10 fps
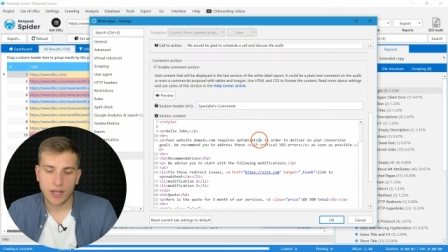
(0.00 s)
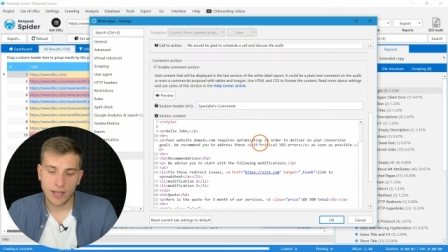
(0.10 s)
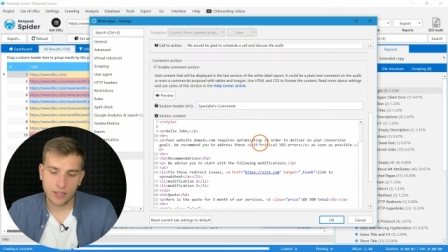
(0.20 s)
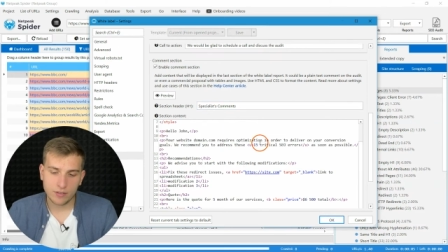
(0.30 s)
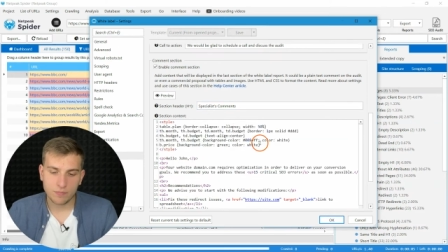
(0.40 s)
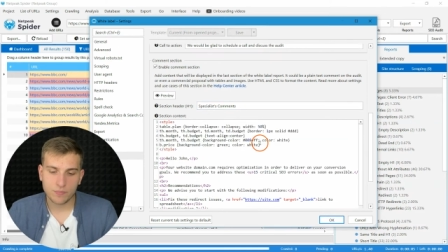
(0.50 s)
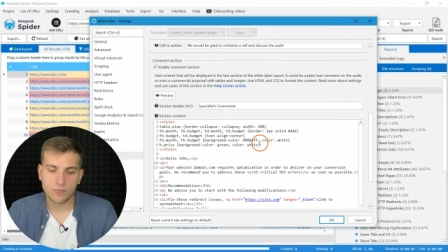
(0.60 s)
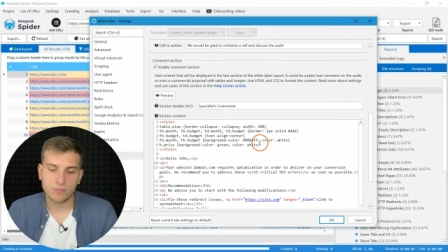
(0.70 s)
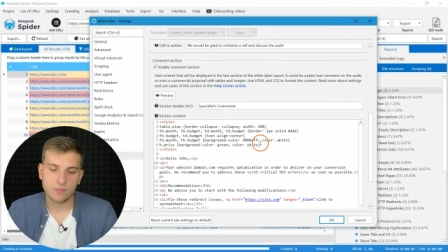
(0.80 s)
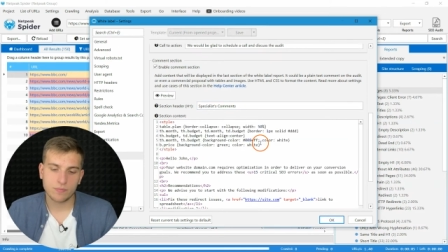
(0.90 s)
and
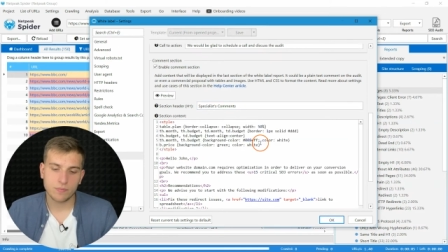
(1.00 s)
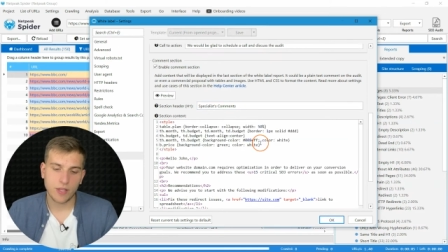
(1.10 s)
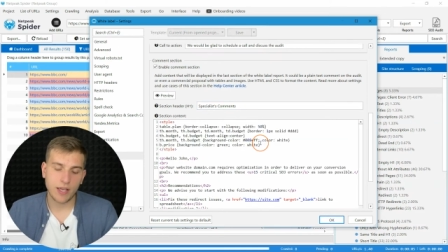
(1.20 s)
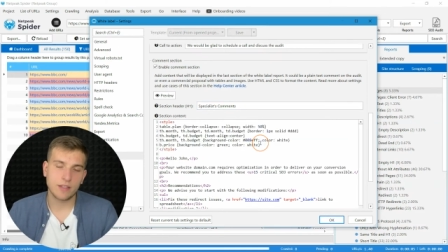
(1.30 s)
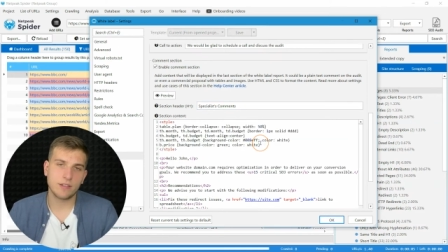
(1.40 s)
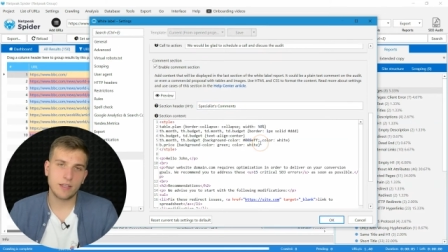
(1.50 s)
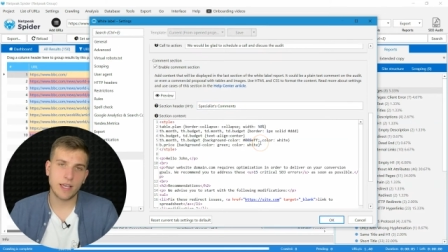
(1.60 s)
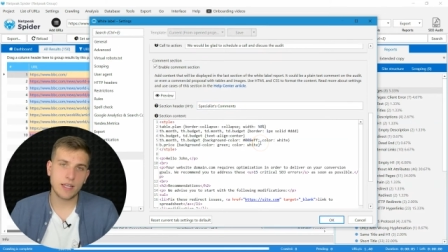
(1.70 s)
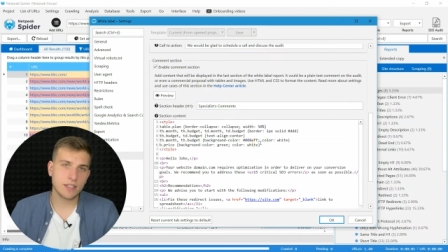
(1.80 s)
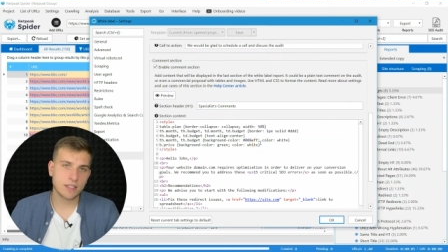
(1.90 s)
add
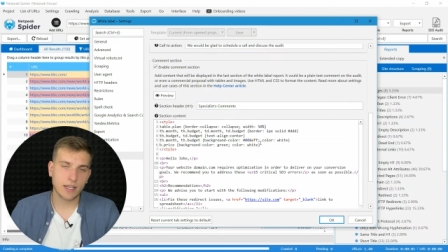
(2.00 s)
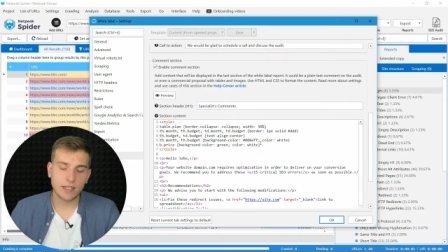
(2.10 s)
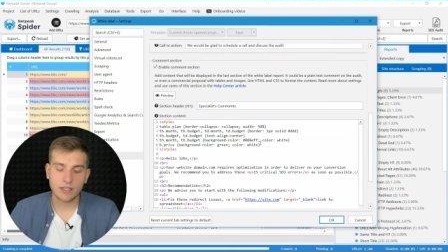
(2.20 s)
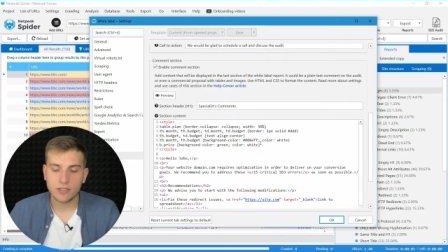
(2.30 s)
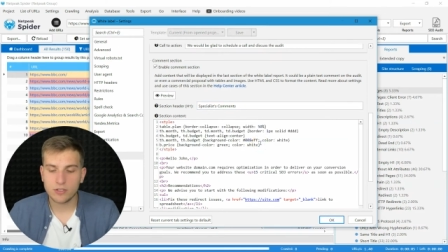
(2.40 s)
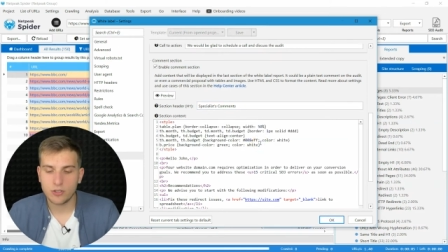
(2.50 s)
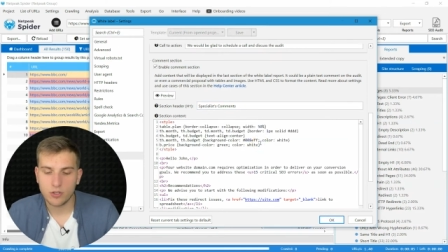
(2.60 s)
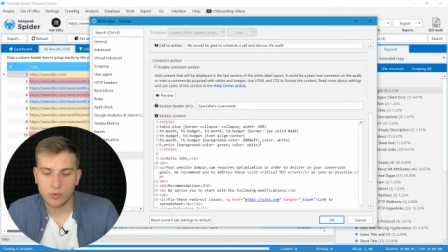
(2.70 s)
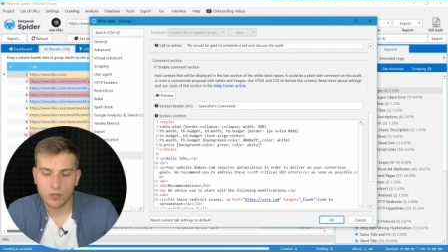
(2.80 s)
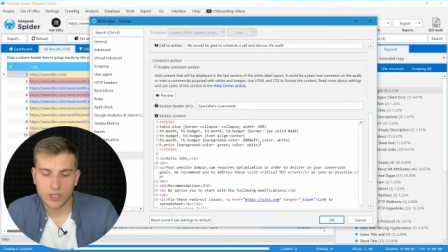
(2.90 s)
any styling to
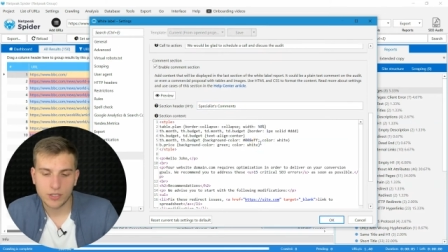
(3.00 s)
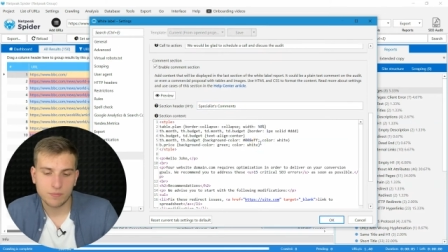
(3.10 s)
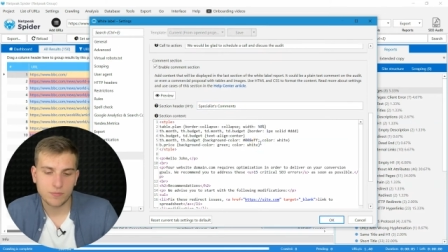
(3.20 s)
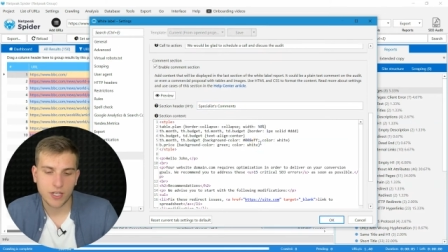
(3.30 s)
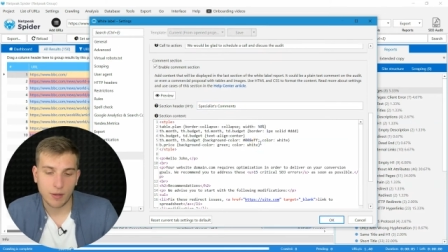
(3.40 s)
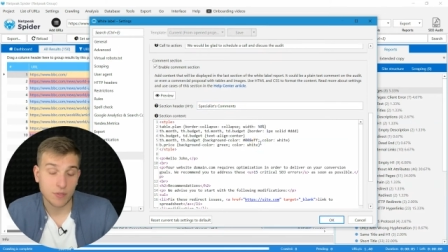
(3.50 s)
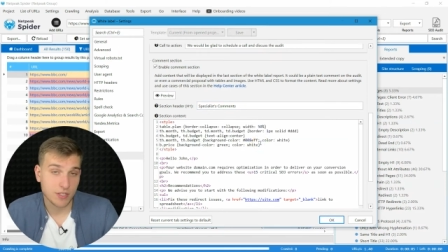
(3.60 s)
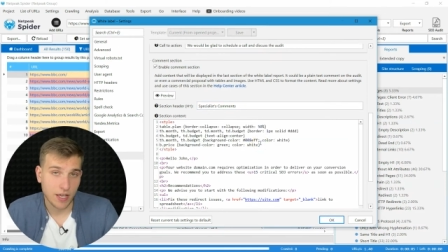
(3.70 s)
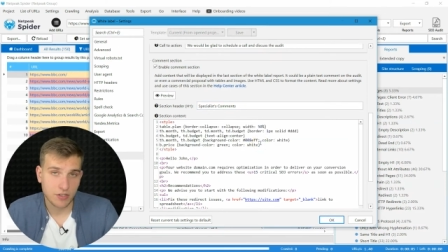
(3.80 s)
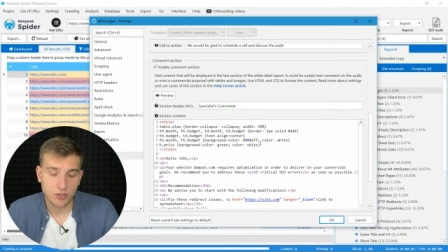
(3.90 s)
your comment
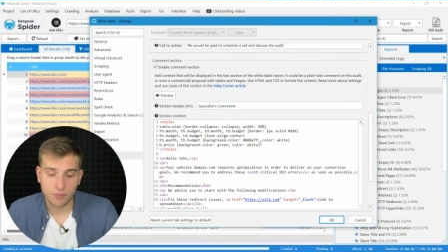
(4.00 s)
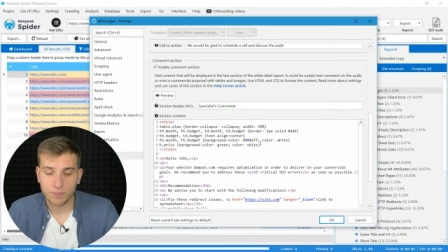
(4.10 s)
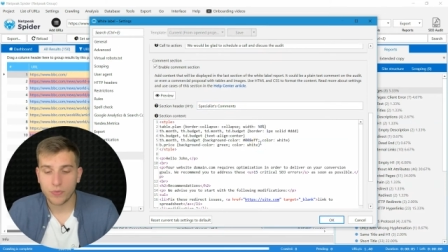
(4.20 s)
section.